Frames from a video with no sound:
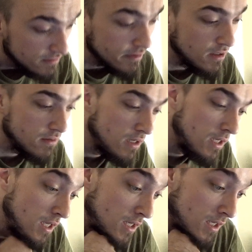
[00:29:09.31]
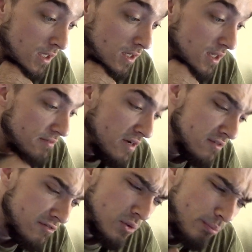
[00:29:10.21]
If I
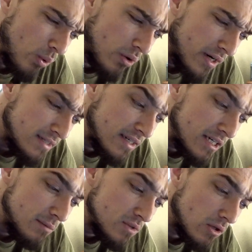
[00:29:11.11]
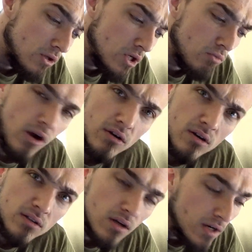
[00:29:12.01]
ever feel bored at times, I'll look around
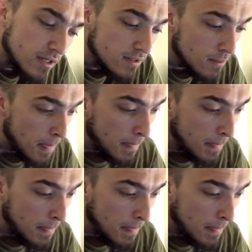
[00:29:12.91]
online,